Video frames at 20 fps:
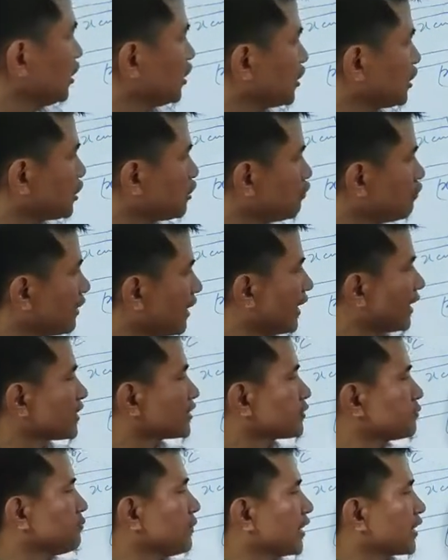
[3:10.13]
new
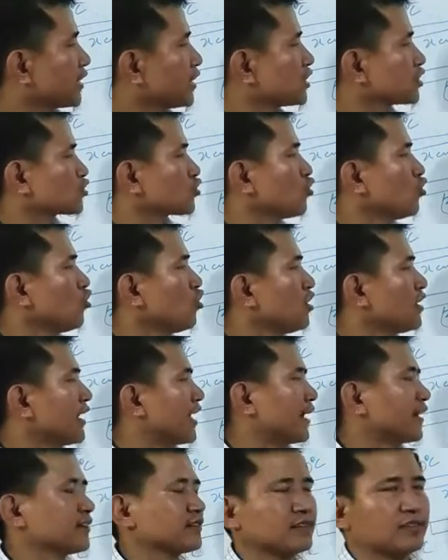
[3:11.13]
length minus old
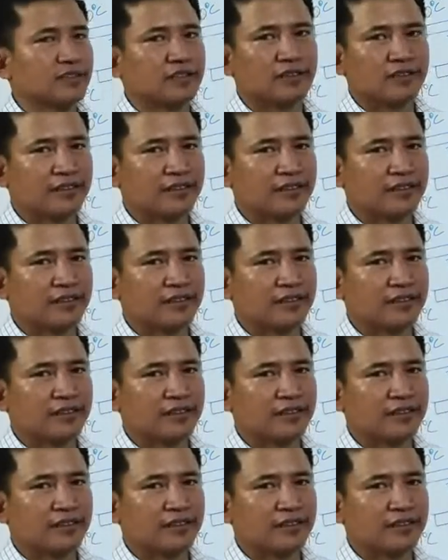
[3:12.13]
length